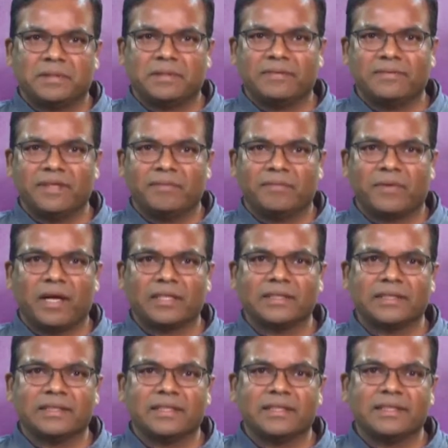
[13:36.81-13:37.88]
different
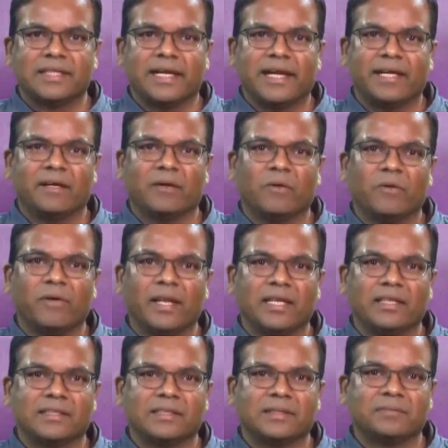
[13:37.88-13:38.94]
processes at a low
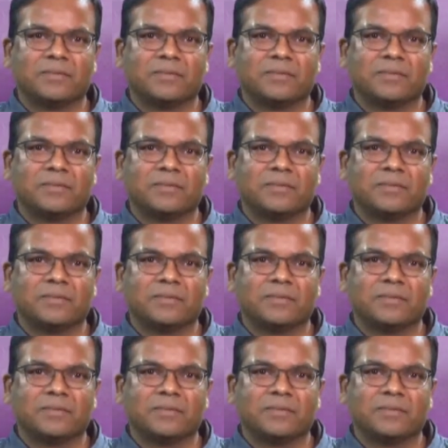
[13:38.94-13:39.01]
energy,